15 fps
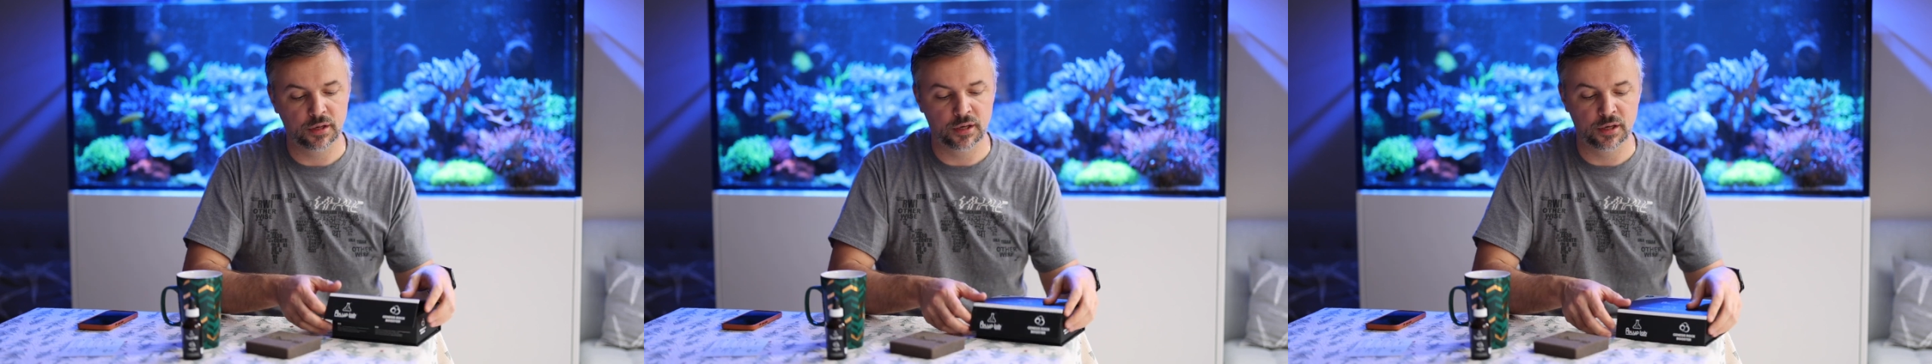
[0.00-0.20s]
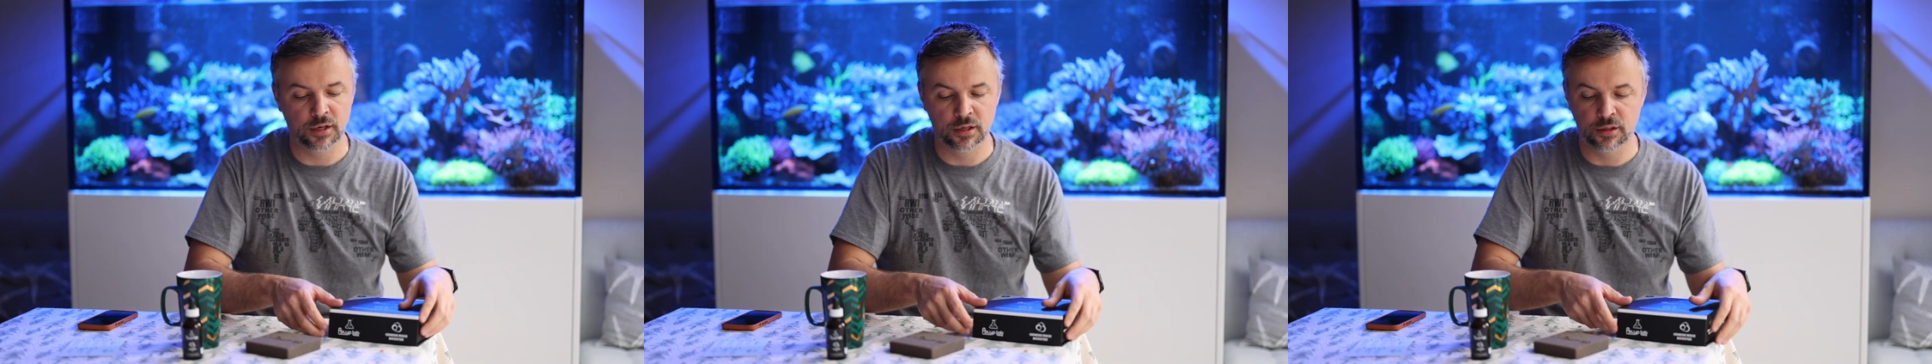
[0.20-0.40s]

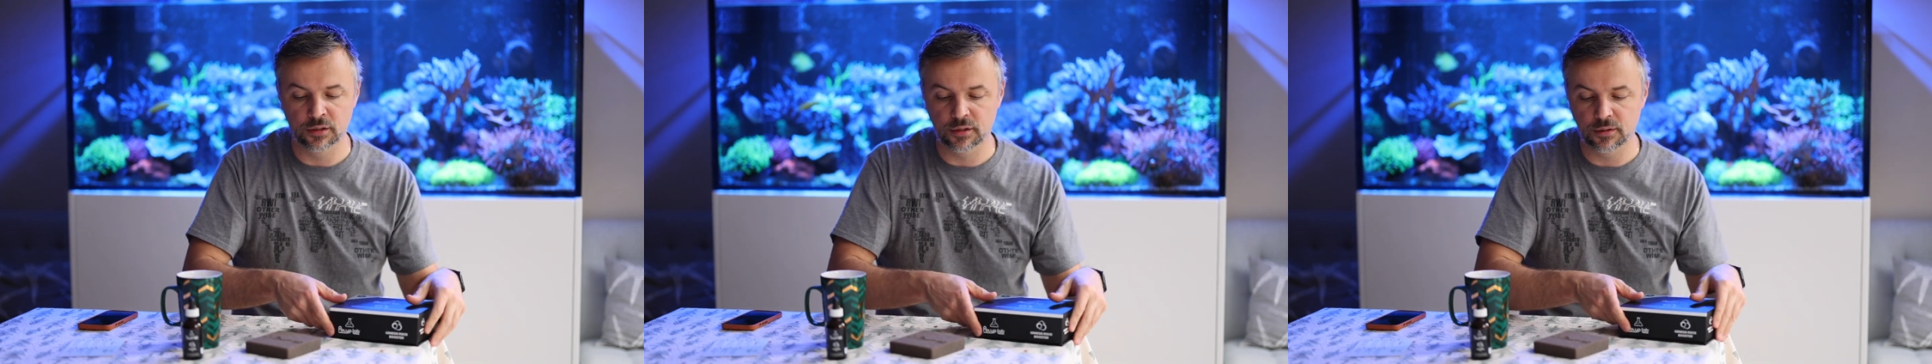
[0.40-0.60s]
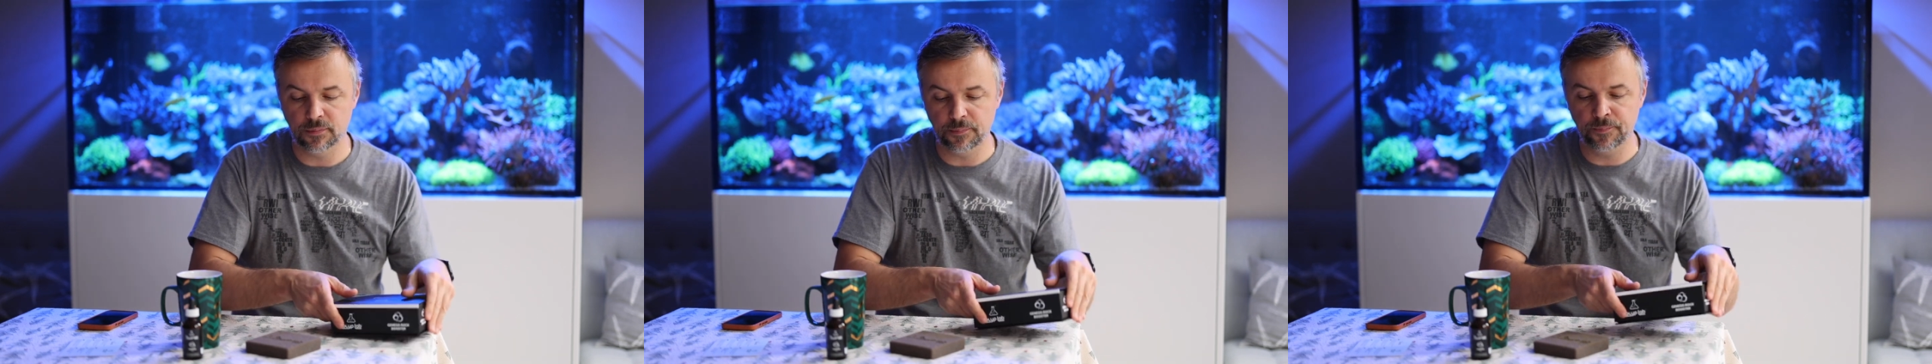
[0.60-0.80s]
and
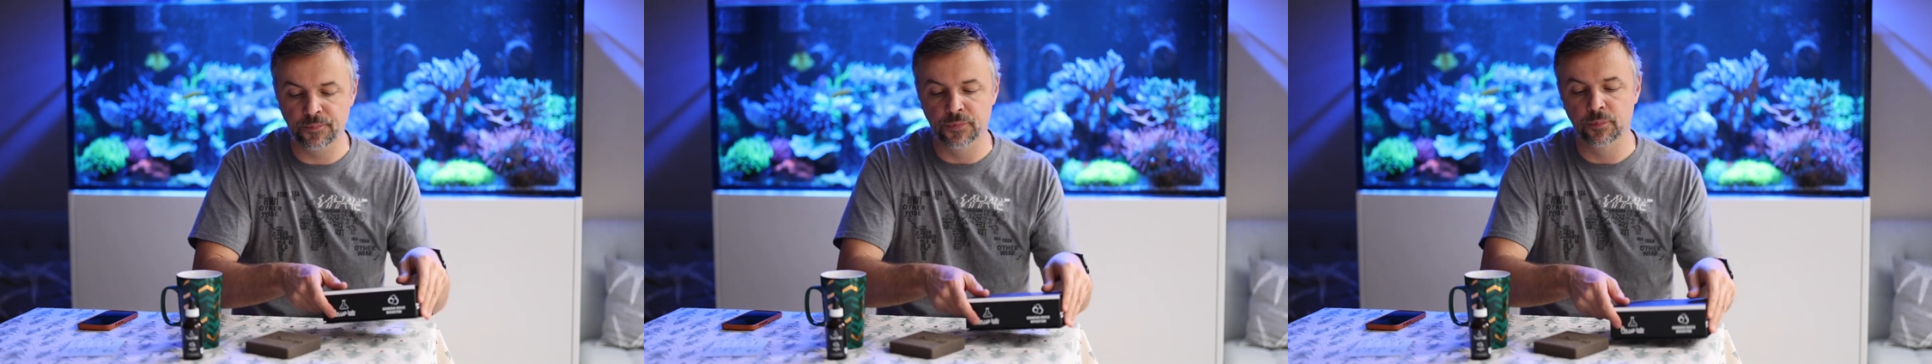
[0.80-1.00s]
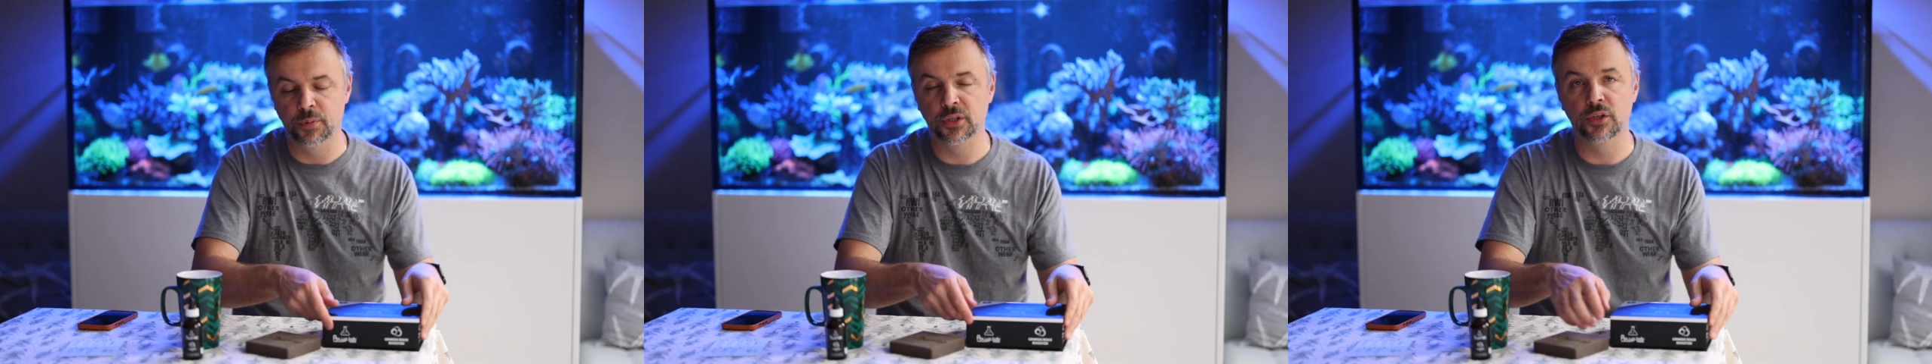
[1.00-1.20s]

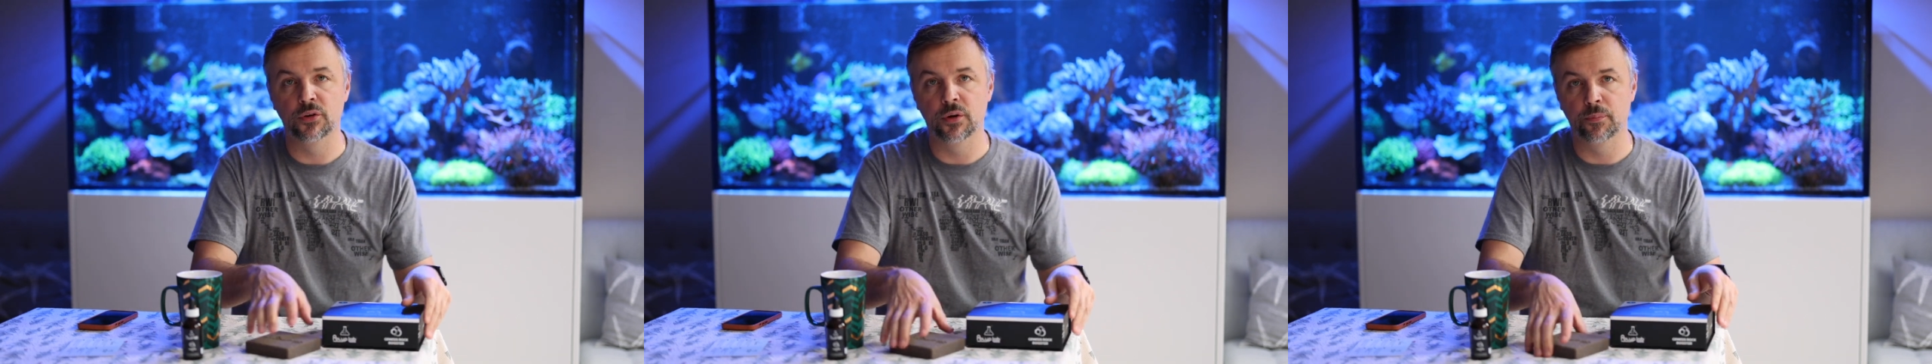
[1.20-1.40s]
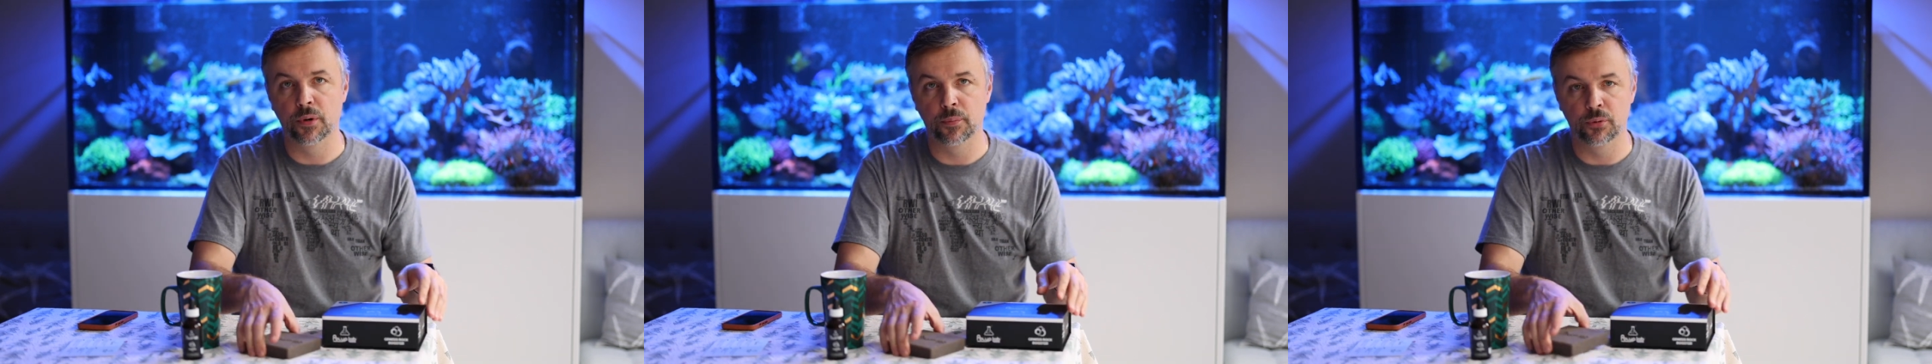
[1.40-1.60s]

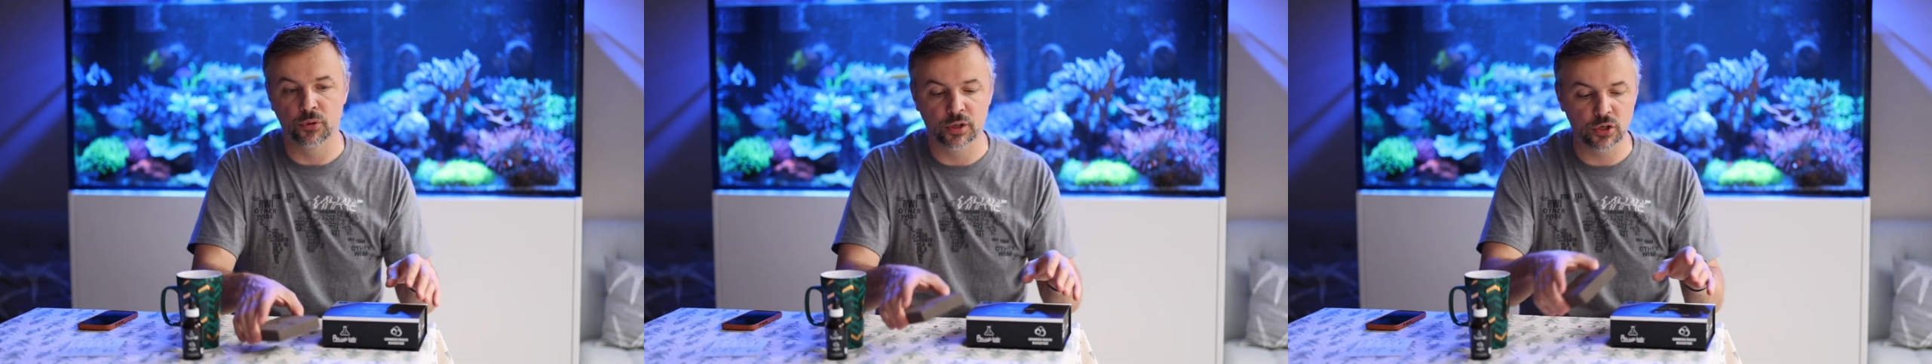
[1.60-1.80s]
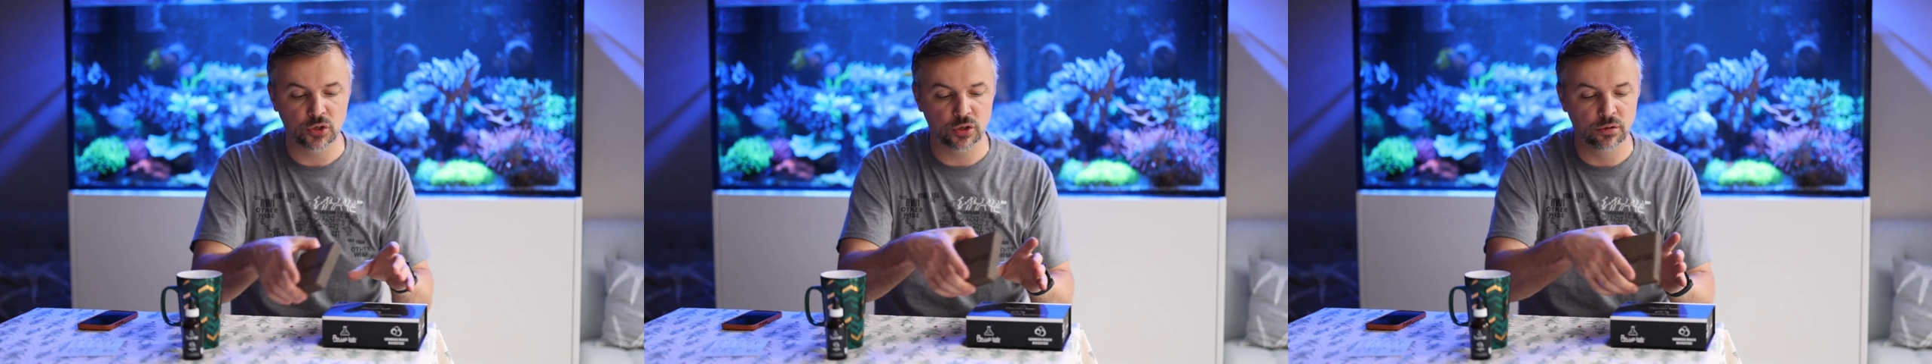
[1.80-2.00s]
bacteria
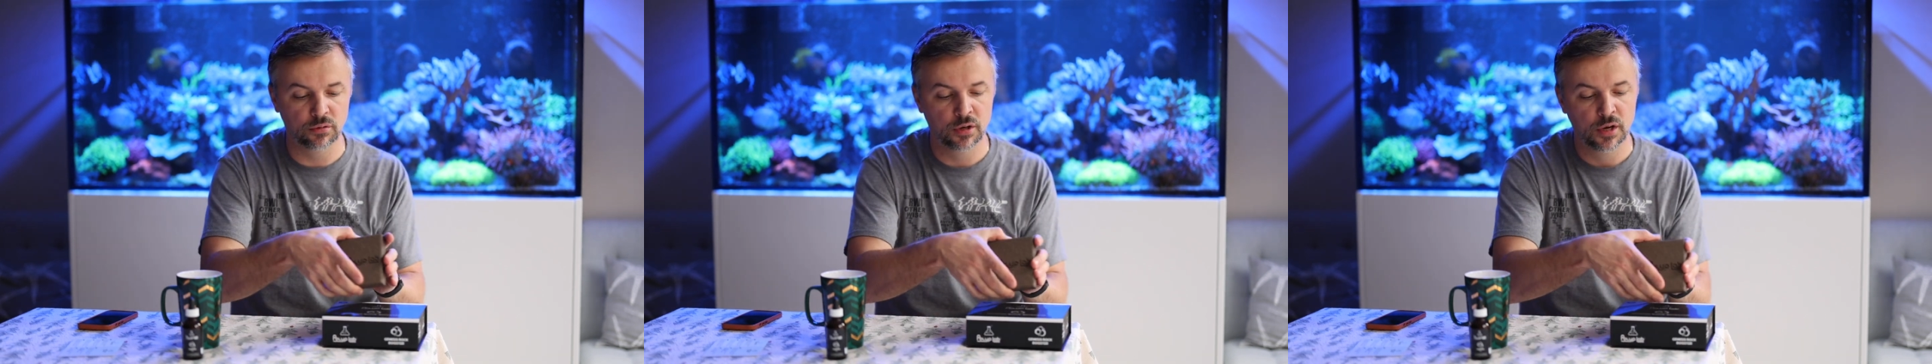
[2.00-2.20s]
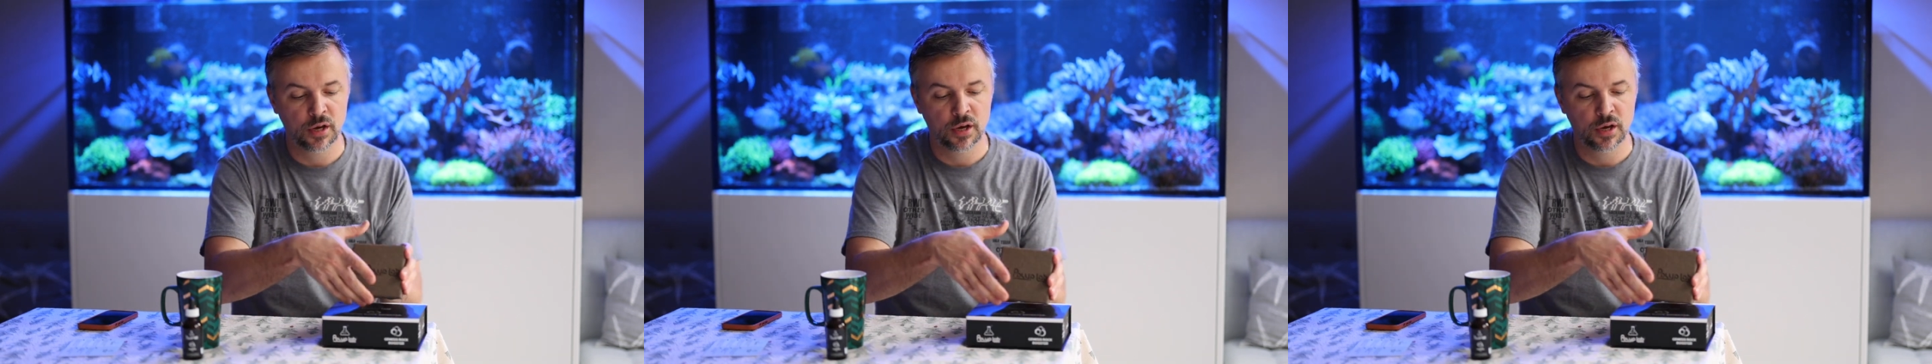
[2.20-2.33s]
population.